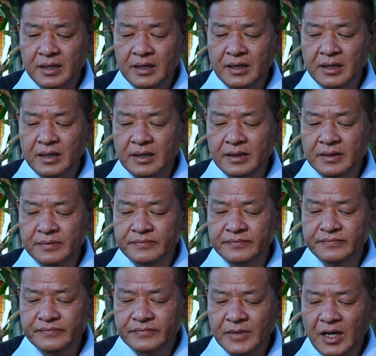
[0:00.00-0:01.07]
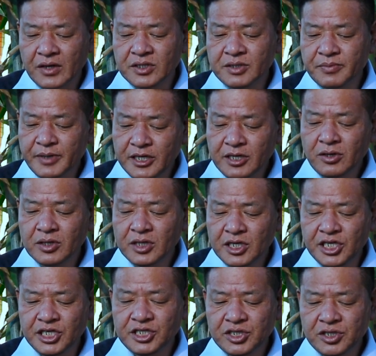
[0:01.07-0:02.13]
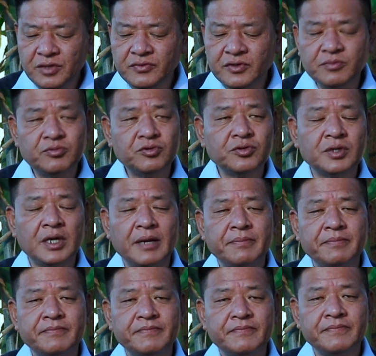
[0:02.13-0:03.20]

Now, depending on the nature of the program,